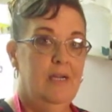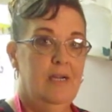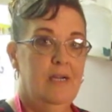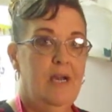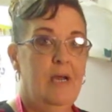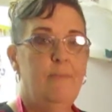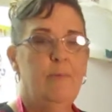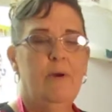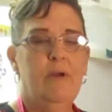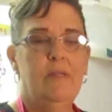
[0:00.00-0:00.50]

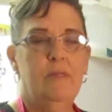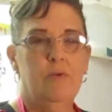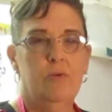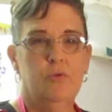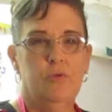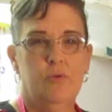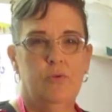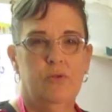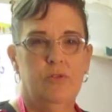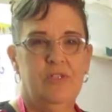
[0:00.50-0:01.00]
I break
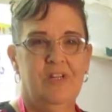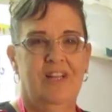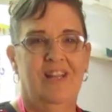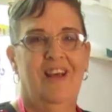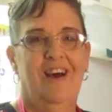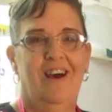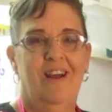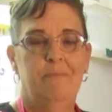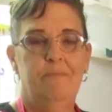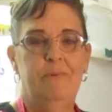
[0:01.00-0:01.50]
those rules a
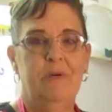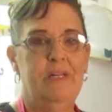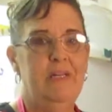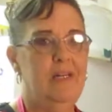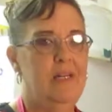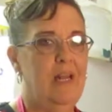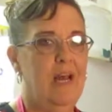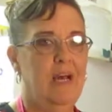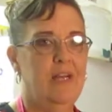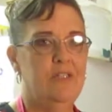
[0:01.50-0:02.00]
lot,
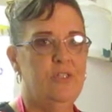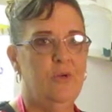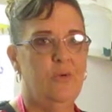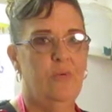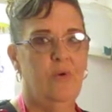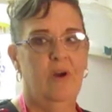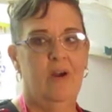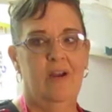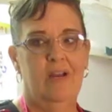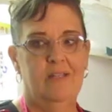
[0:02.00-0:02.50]
but not to
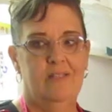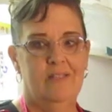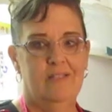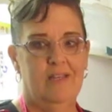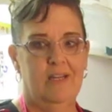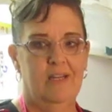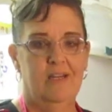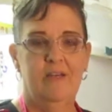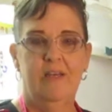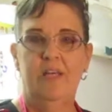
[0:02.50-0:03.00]
where it's
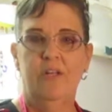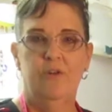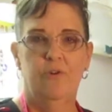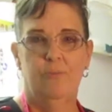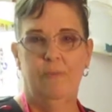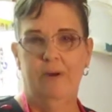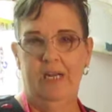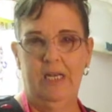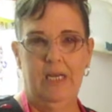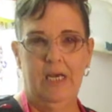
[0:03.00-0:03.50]
going to hinder
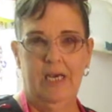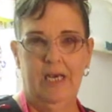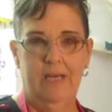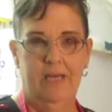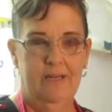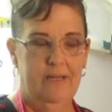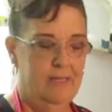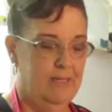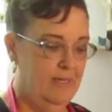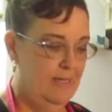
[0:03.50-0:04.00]
my
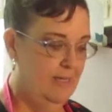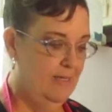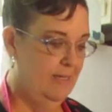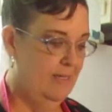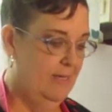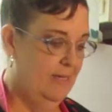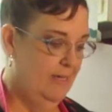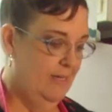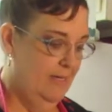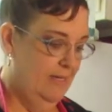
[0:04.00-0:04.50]
diet.
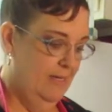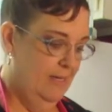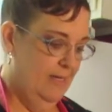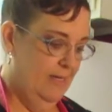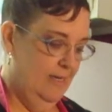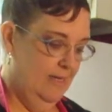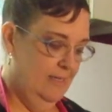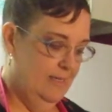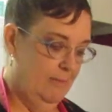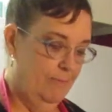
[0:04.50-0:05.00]

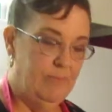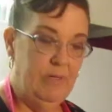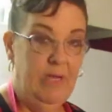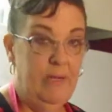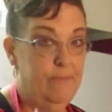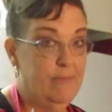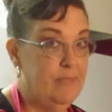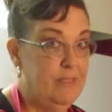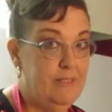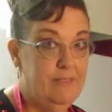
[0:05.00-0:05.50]

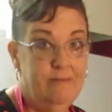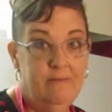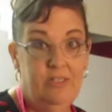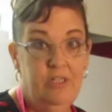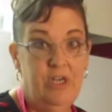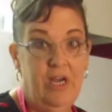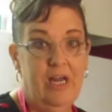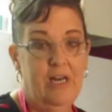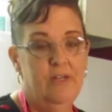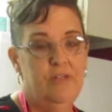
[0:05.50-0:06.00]
Sometimes
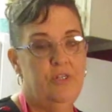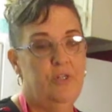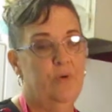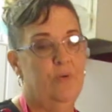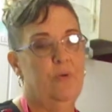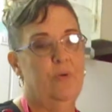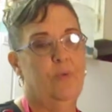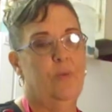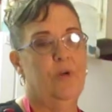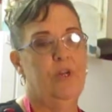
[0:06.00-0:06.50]
you got to do
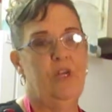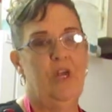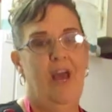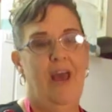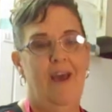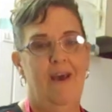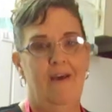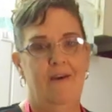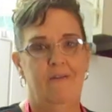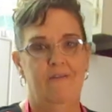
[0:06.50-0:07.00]
with what you
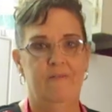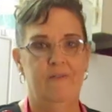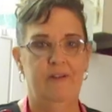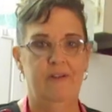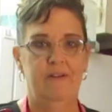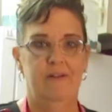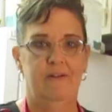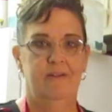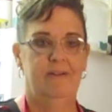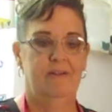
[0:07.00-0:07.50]
have,
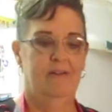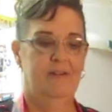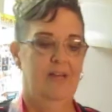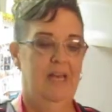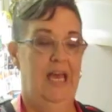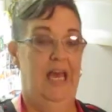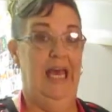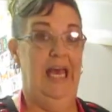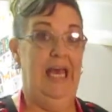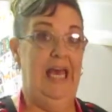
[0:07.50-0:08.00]
and
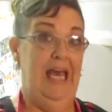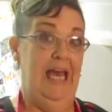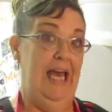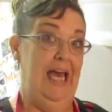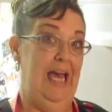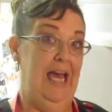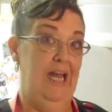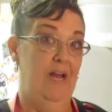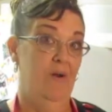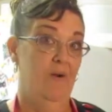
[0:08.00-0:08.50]

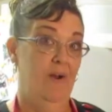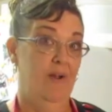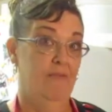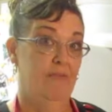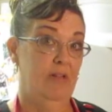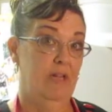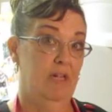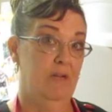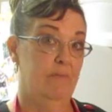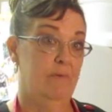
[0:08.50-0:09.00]
I don't have
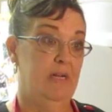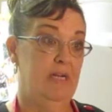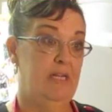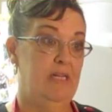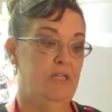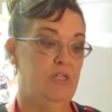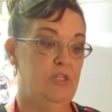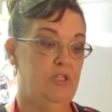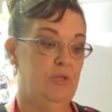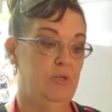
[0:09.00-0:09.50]
a lot of money
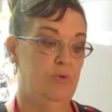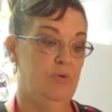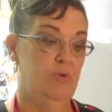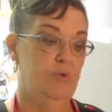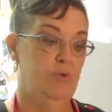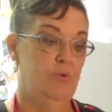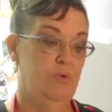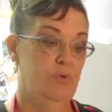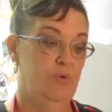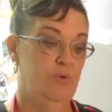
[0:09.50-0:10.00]
to
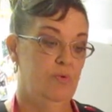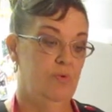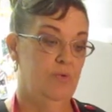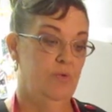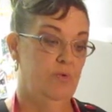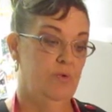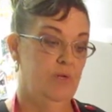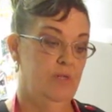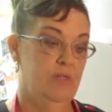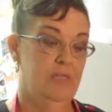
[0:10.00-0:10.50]
do
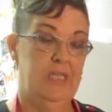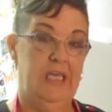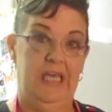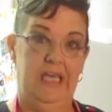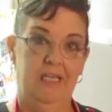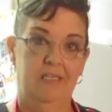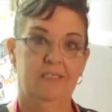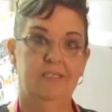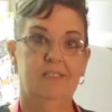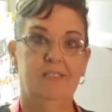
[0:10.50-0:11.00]

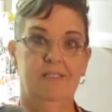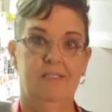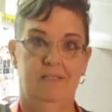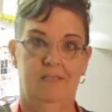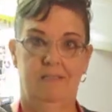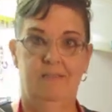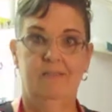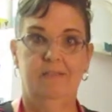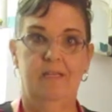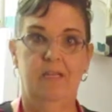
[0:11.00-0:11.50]
things,
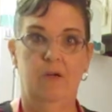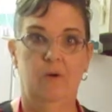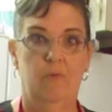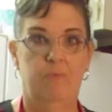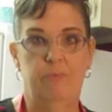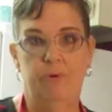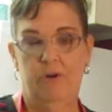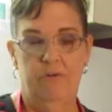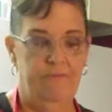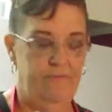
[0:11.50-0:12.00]
you know,
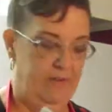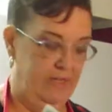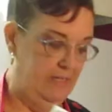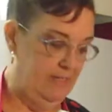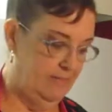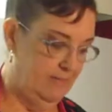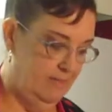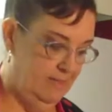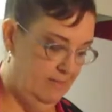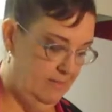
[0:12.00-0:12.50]

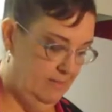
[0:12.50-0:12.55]
perfect.